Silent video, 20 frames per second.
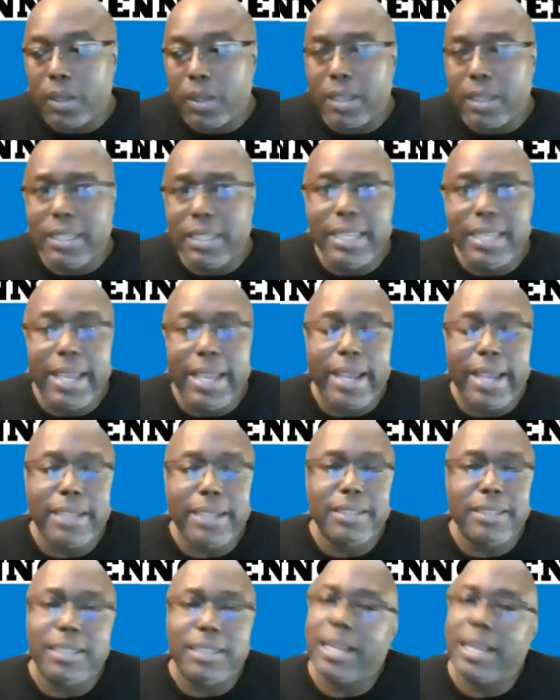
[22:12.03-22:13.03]
yet
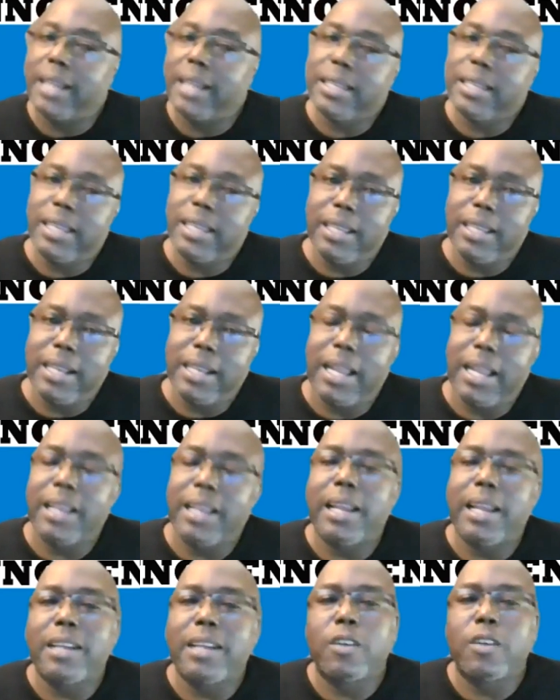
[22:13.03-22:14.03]
again, I
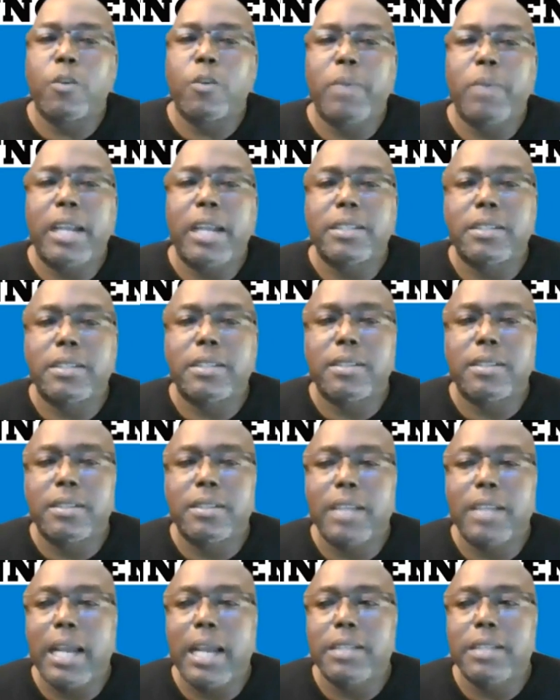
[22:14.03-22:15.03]
got to go back to
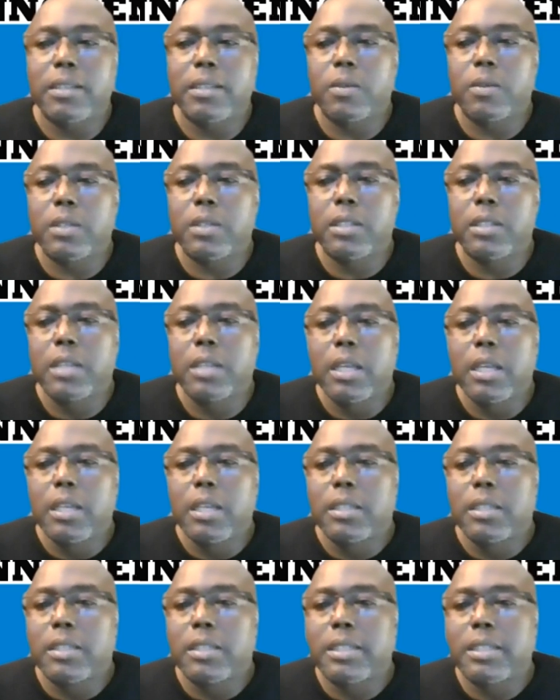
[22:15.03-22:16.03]
society on this.
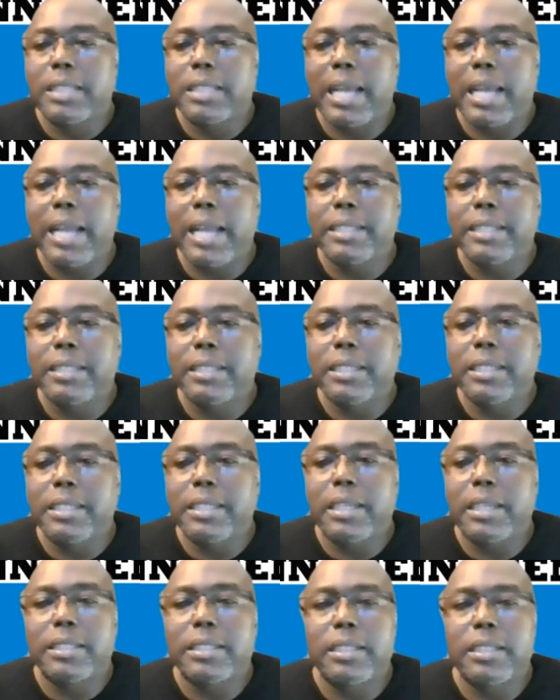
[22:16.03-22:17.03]
Society
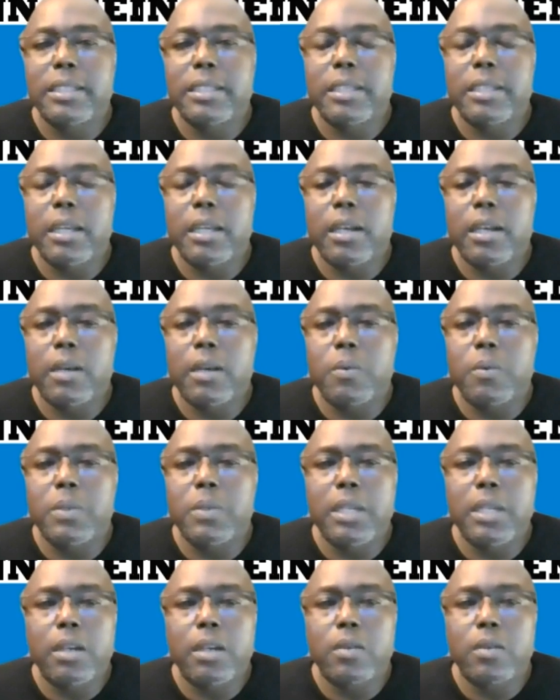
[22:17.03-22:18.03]
doesn't,
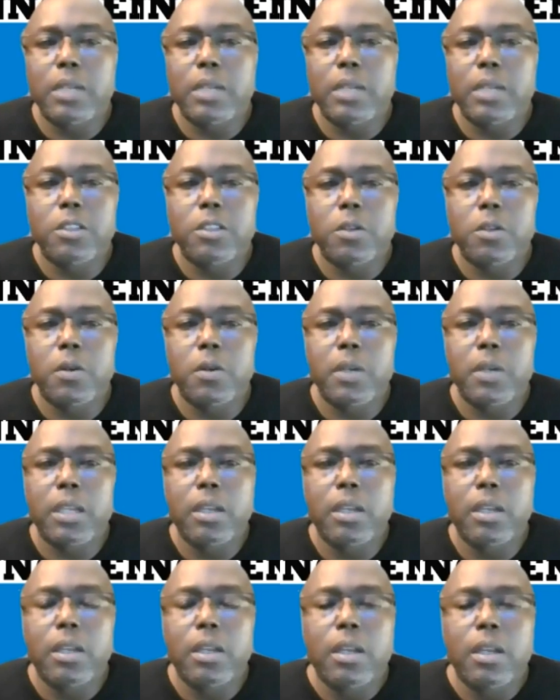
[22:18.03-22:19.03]
when they're on that
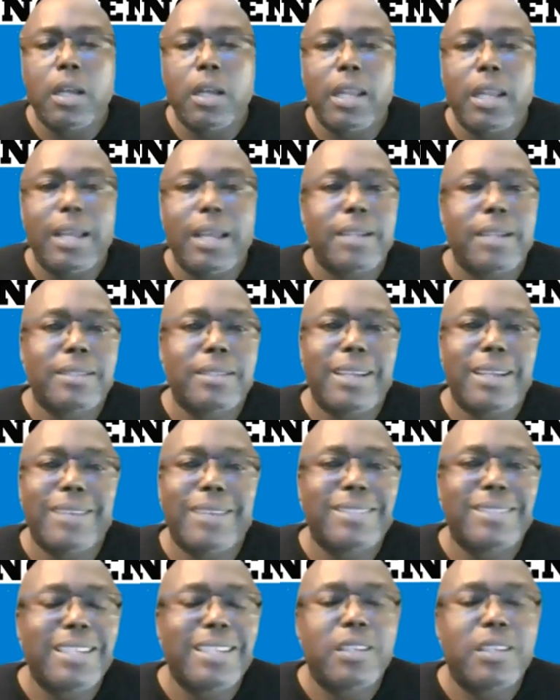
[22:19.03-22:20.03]
jury, a lot of
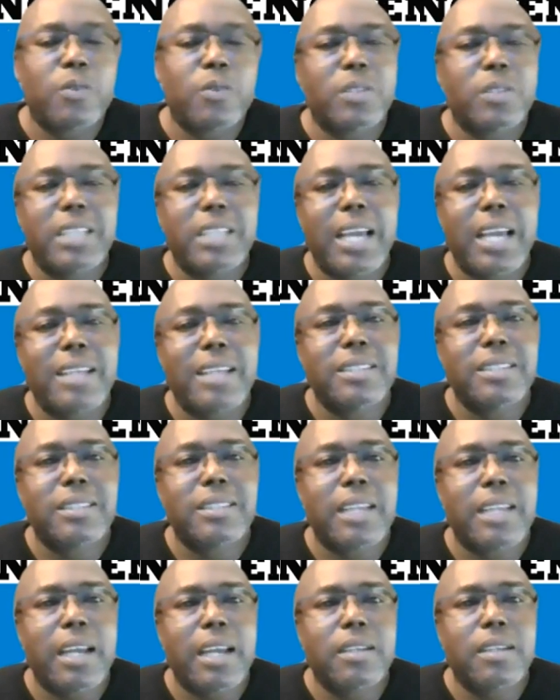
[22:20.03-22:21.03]
times they don't challenge
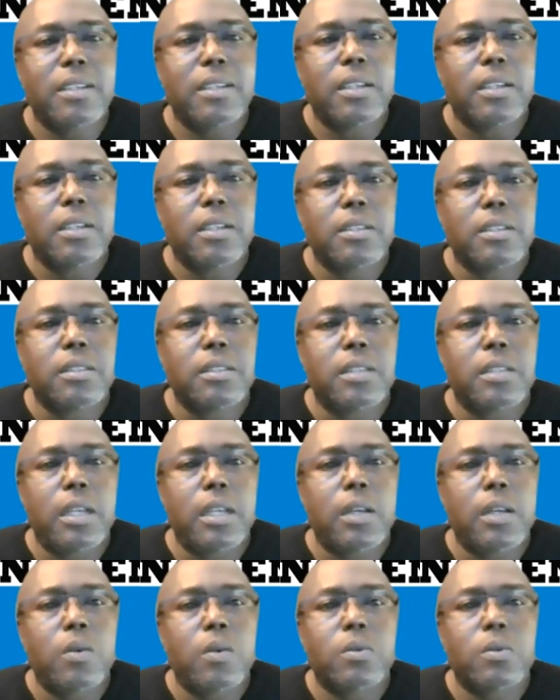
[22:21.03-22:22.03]
that. They
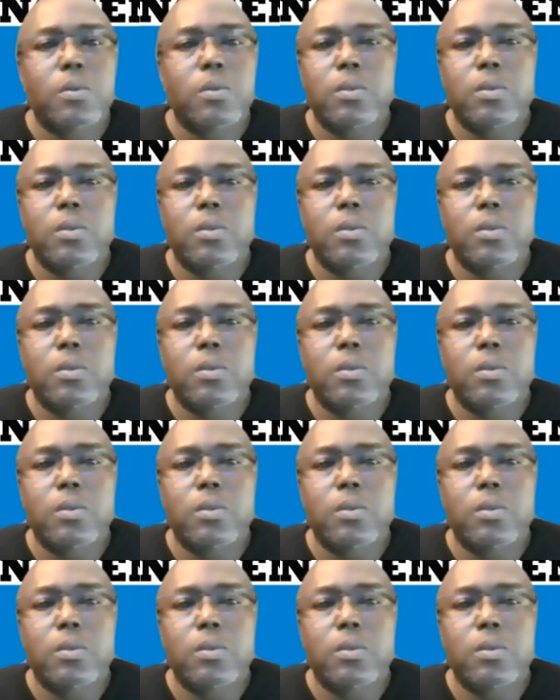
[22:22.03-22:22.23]
don't